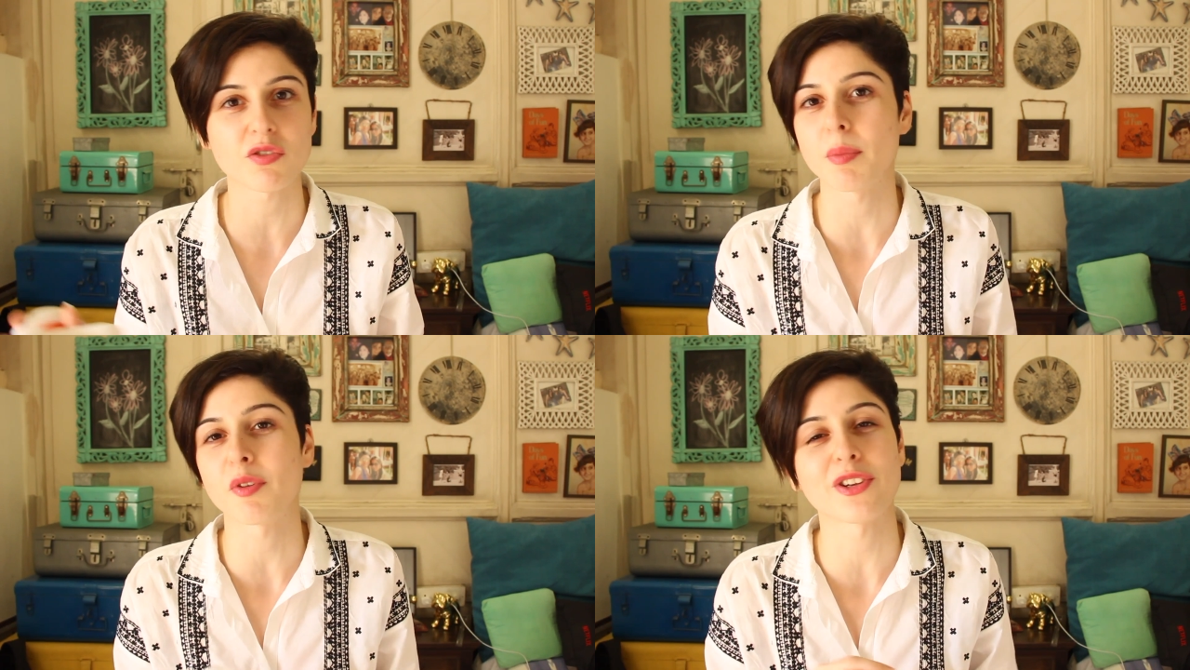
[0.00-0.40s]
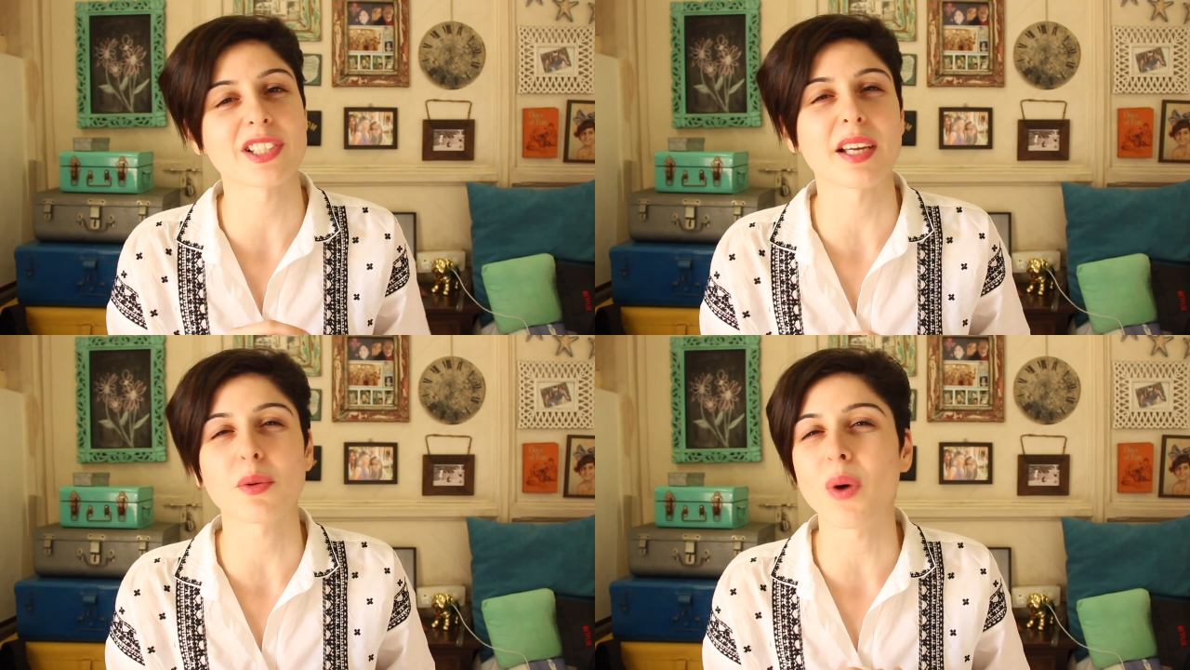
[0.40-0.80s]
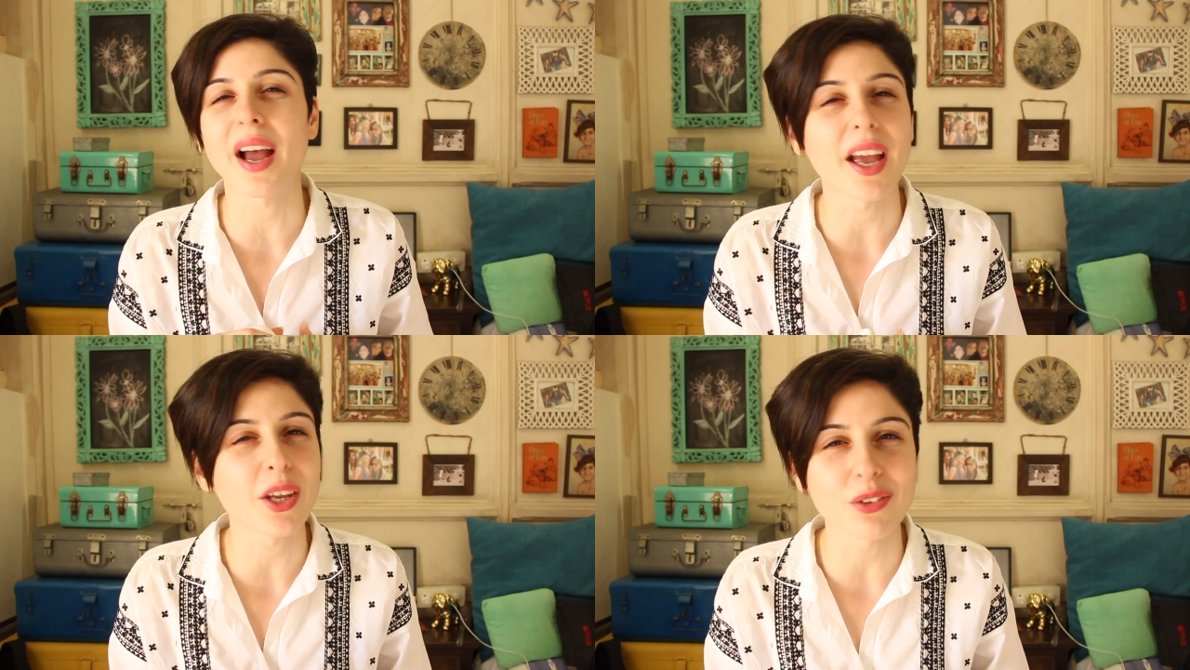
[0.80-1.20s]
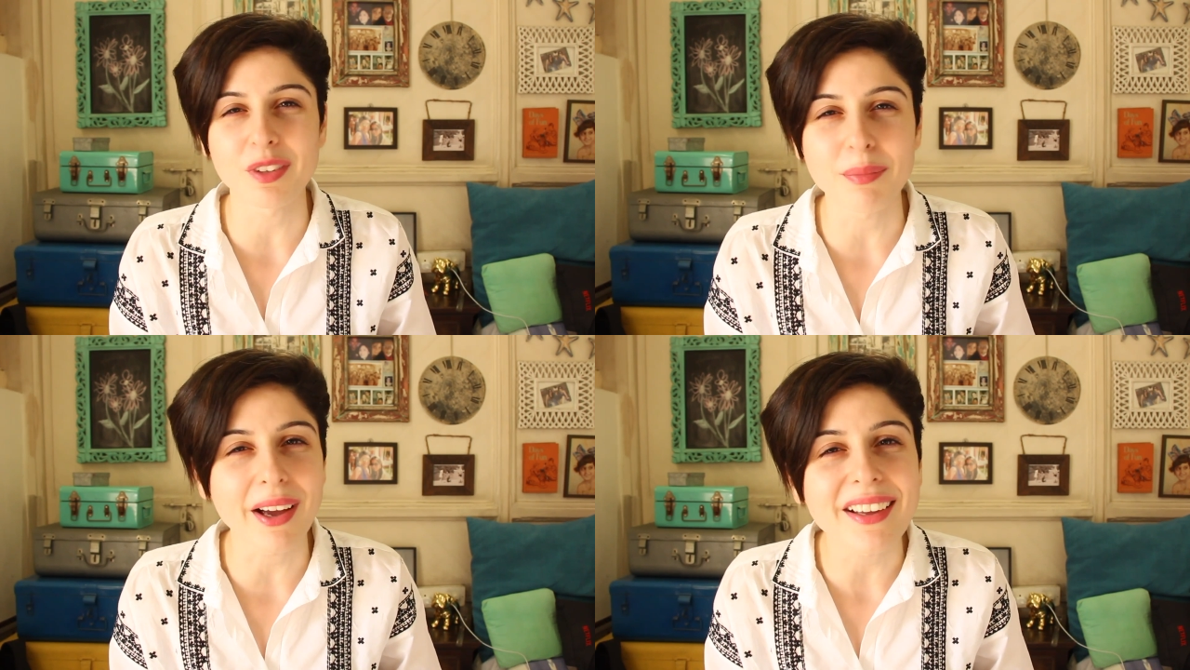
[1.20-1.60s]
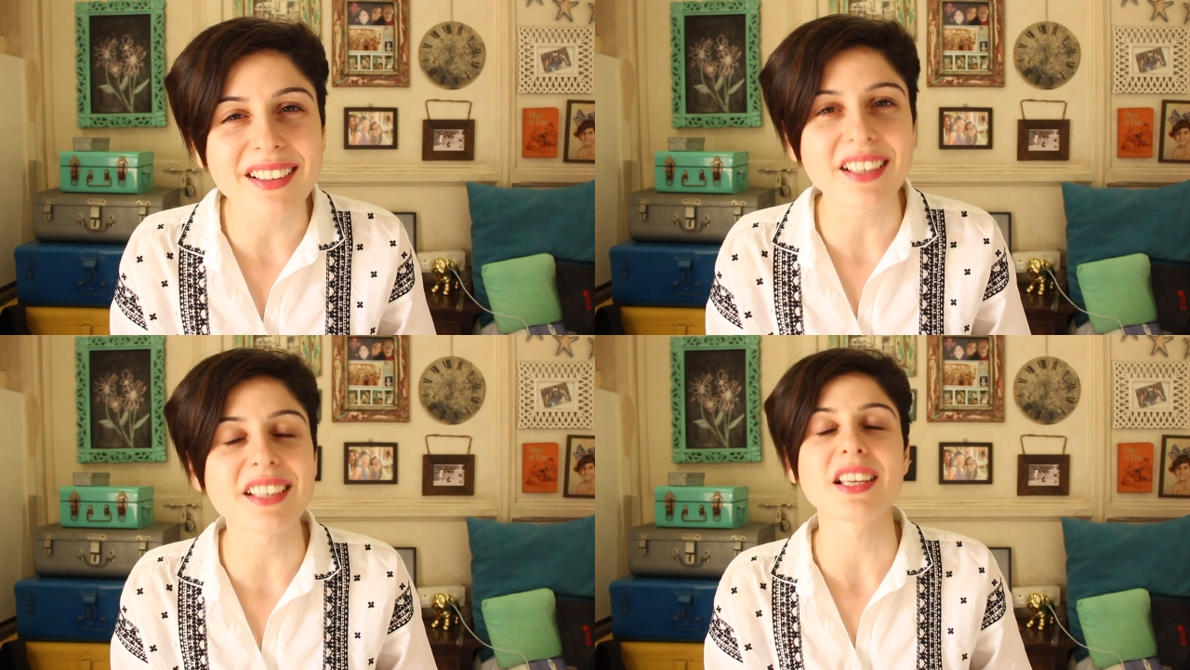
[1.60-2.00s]
Pepper was like, why are you even
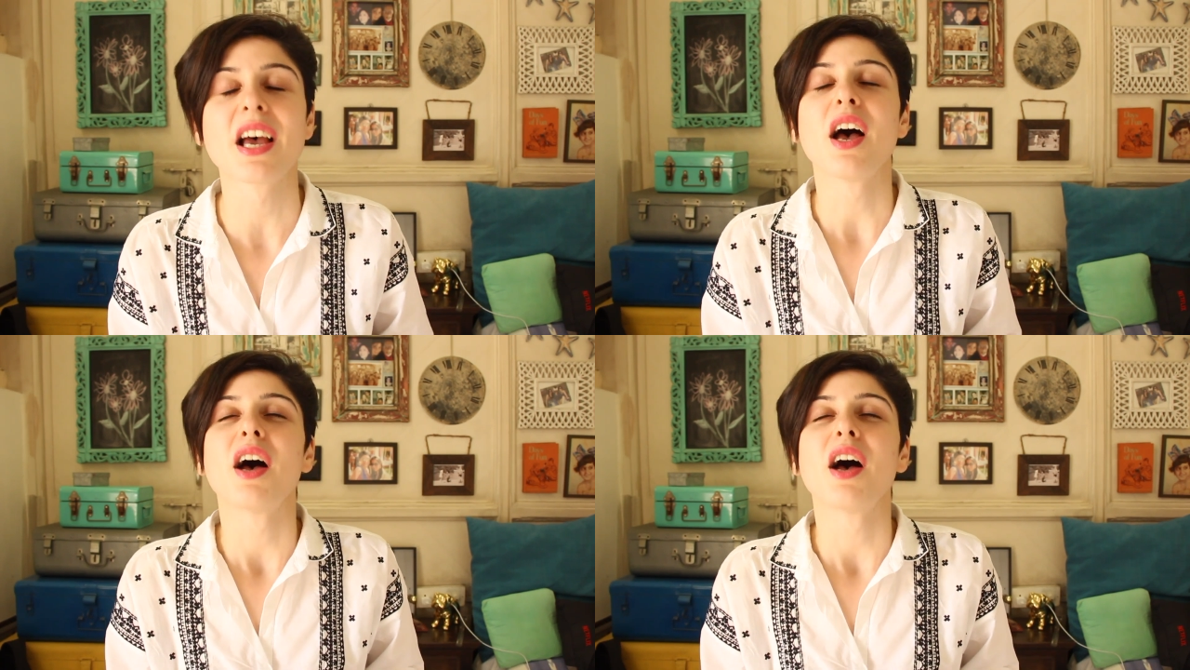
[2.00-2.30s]
buying this?